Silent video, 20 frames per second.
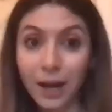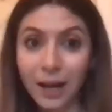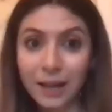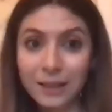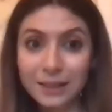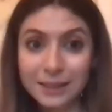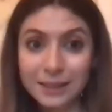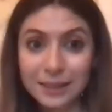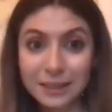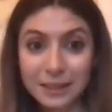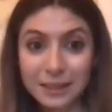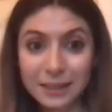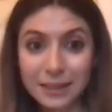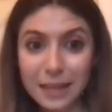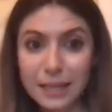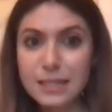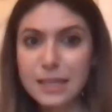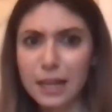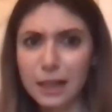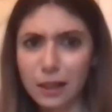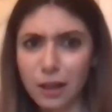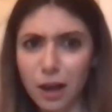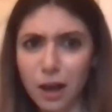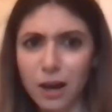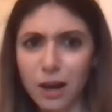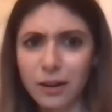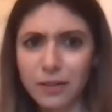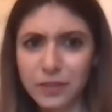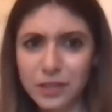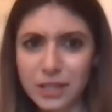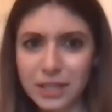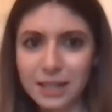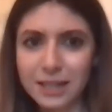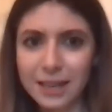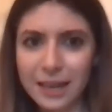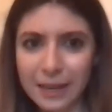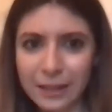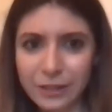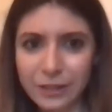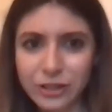What? That's also a lot of
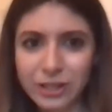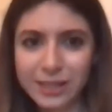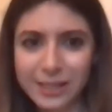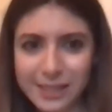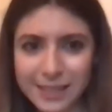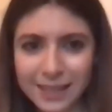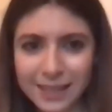teenagers.